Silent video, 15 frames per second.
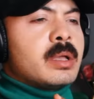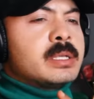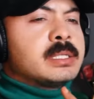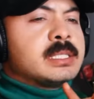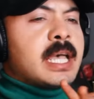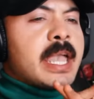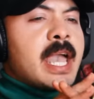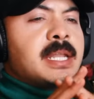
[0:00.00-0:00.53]
Is
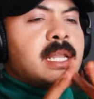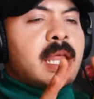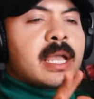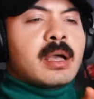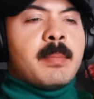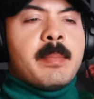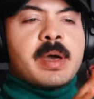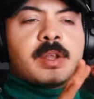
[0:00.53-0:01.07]
Diana
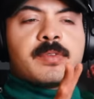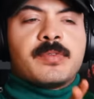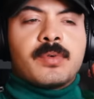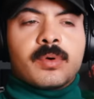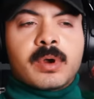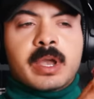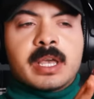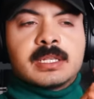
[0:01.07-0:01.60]
like a
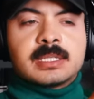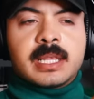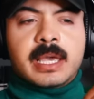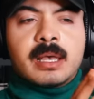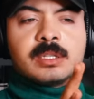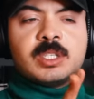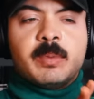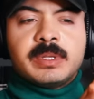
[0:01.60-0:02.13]
metaphor against like
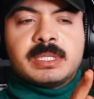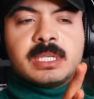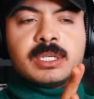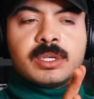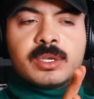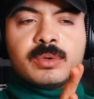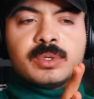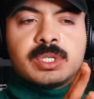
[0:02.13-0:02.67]

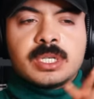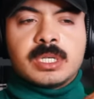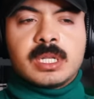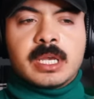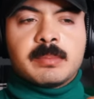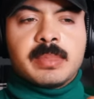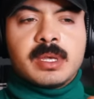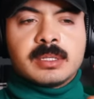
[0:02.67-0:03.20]
LGBTQ shit,
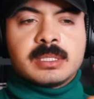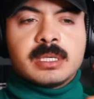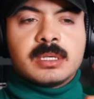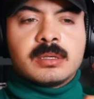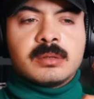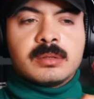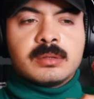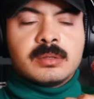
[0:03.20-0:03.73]
like
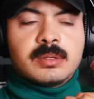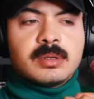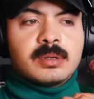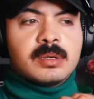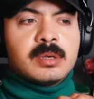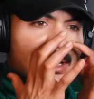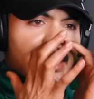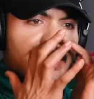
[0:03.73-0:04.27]
BLT, you know,
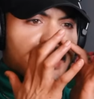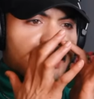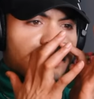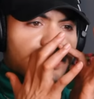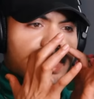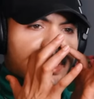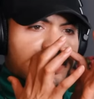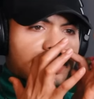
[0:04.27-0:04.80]
like you know,
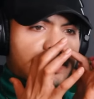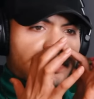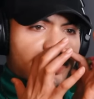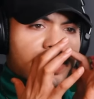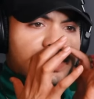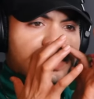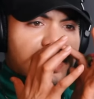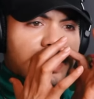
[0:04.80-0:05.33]
like
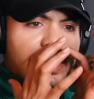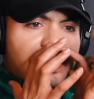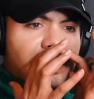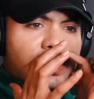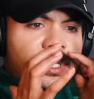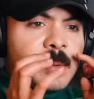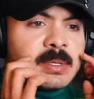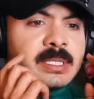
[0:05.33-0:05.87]
suppress, like keep
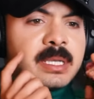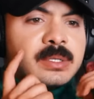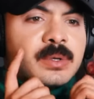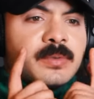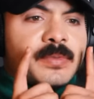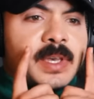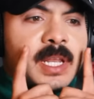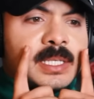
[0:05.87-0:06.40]
those
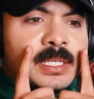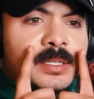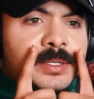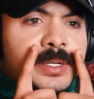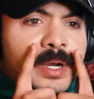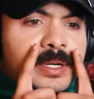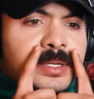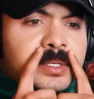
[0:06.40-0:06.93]
homosexual feelings in the
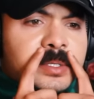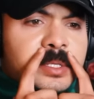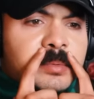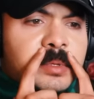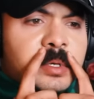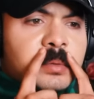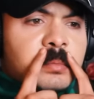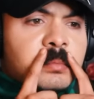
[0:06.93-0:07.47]
darkness or something?